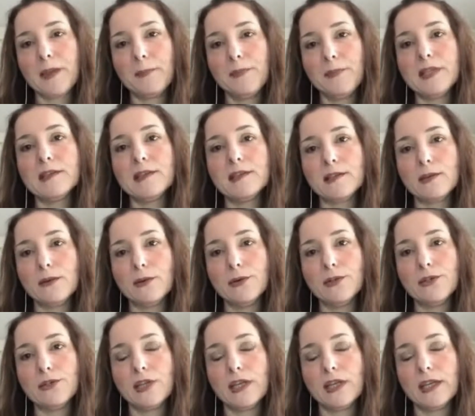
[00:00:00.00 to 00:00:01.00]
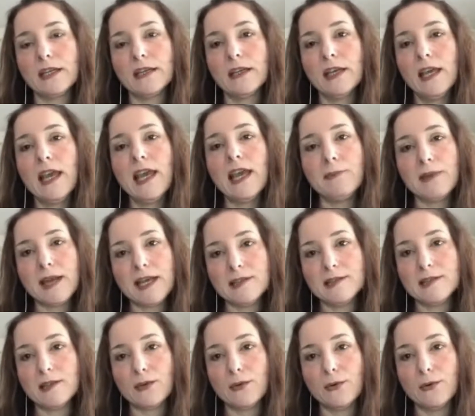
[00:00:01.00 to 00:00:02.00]
business coaching and
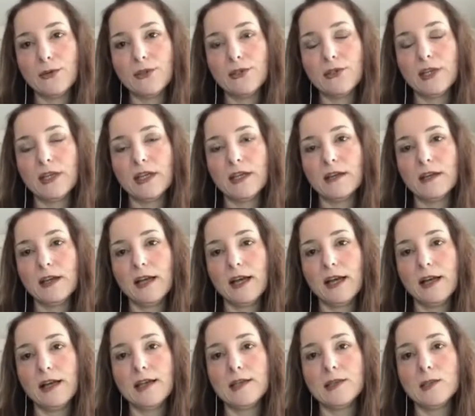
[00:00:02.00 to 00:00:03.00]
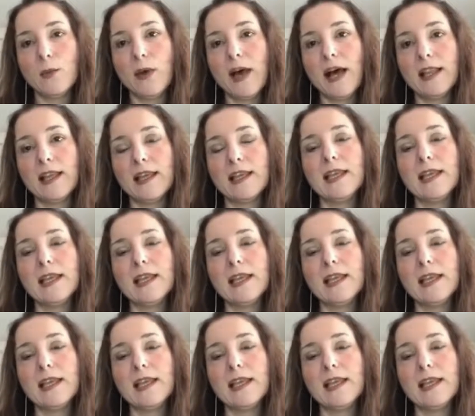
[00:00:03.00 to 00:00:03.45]
mindset coaching as well.